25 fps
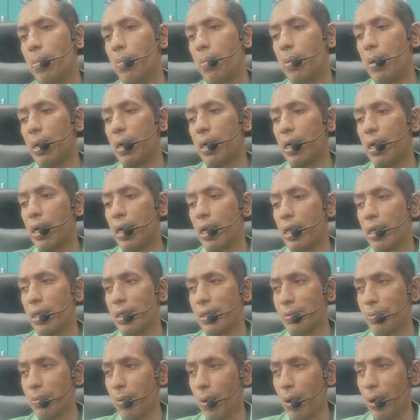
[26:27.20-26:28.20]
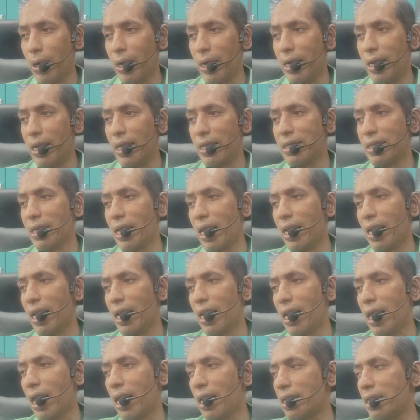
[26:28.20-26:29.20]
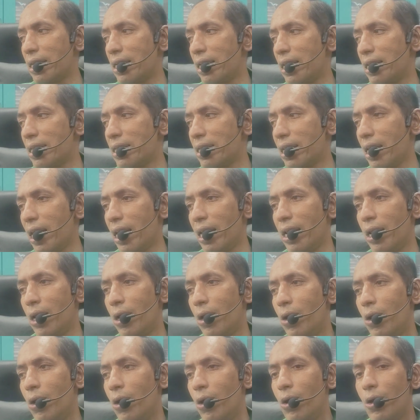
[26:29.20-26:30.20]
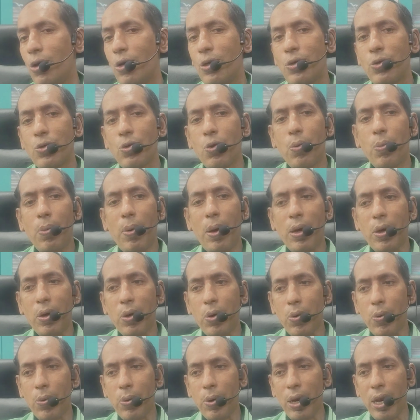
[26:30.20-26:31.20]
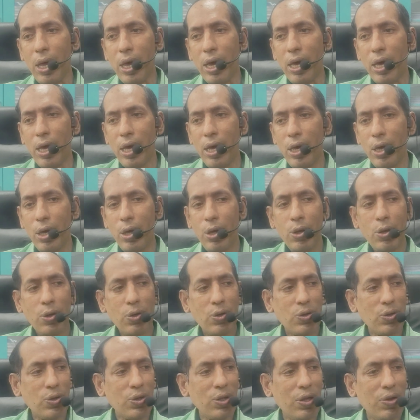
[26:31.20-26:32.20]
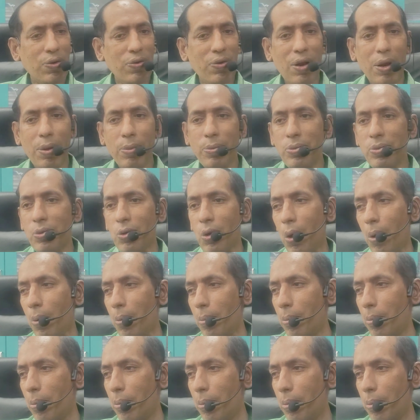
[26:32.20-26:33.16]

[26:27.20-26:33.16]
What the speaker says: But small intestine and large intestine show microvilli, so they will absorb.